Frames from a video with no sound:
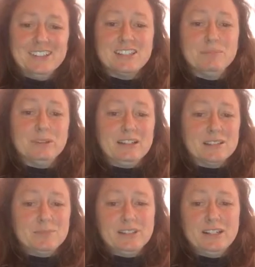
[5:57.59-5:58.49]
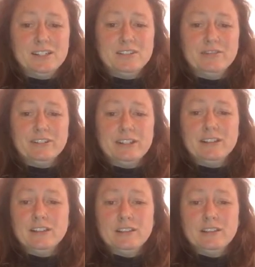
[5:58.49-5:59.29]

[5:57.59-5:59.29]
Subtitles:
simple explanation of it.